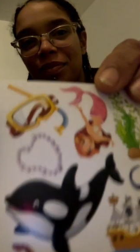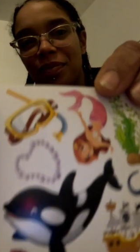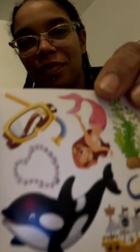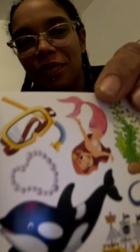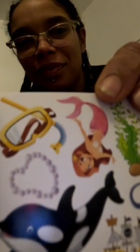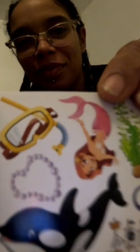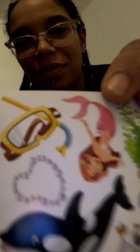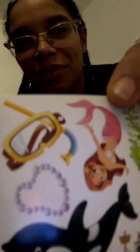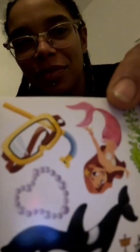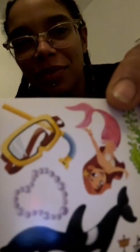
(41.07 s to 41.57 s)

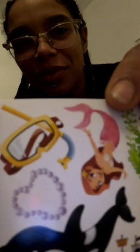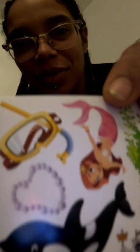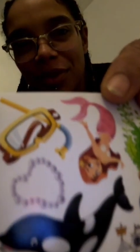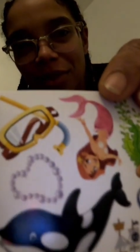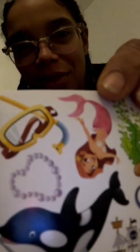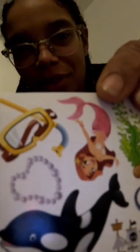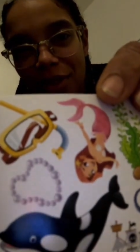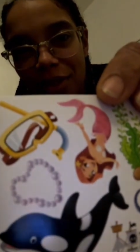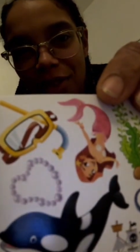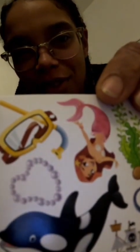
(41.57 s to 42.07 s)
same,
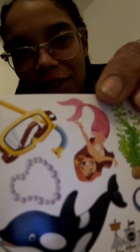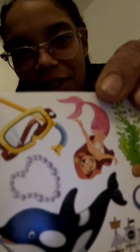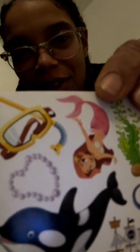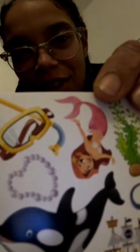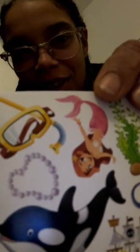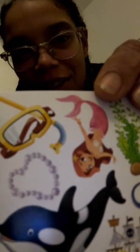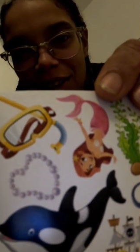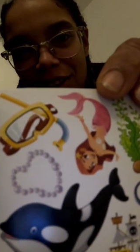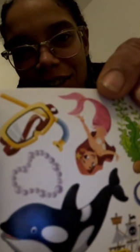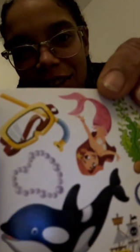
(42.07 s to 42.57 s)
and
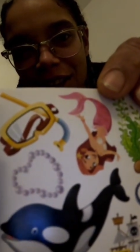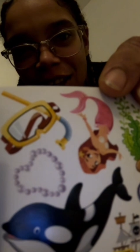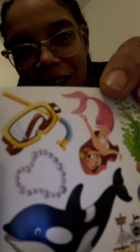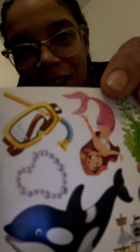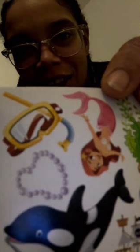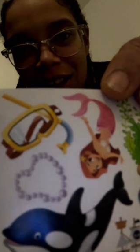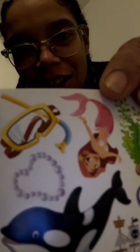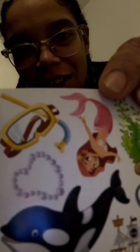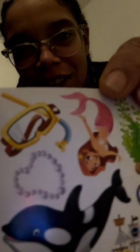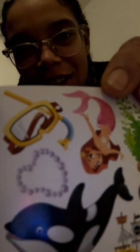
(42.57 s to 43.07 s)
then. Let's
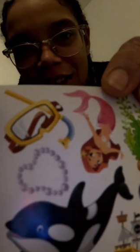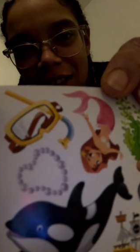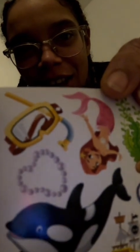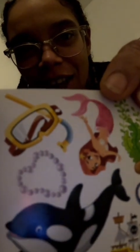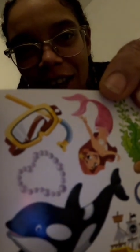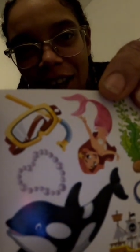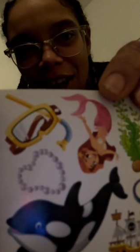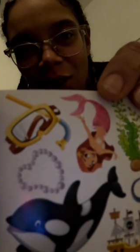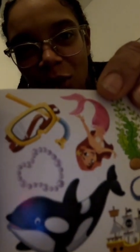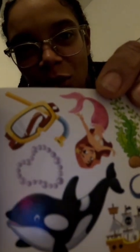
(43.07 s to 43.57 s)
see.
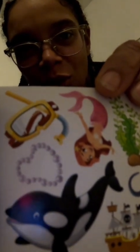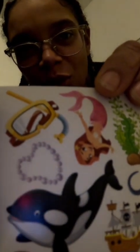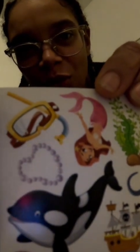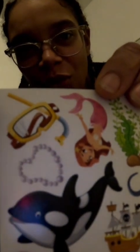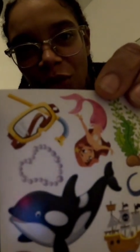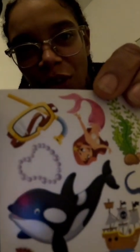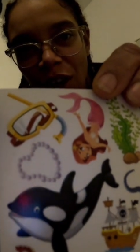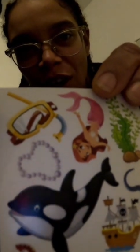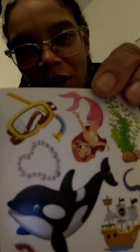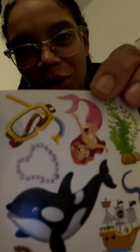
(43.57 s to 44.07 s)
And you
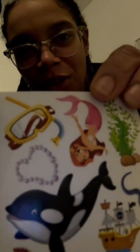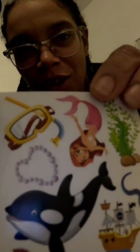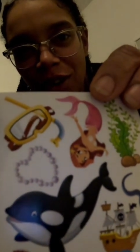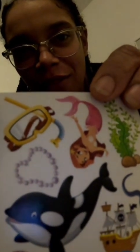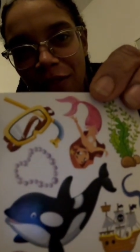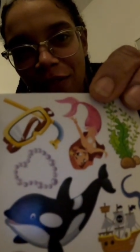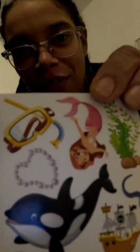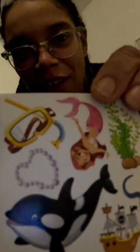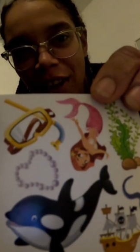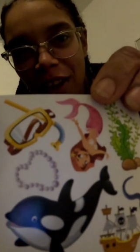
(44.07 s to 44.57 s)
who found
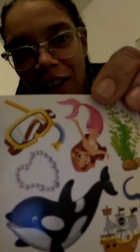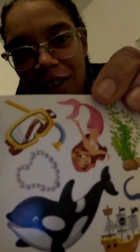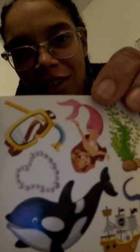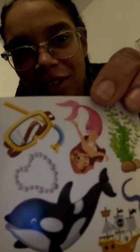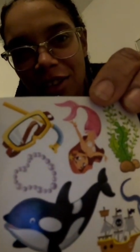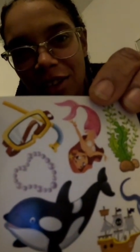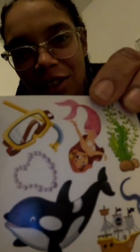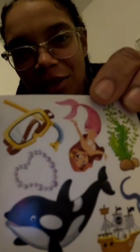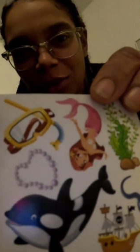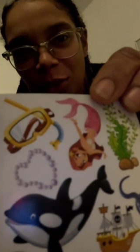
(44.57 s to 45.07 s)
it
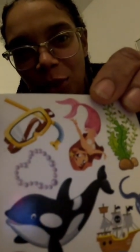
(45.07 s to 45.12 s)
first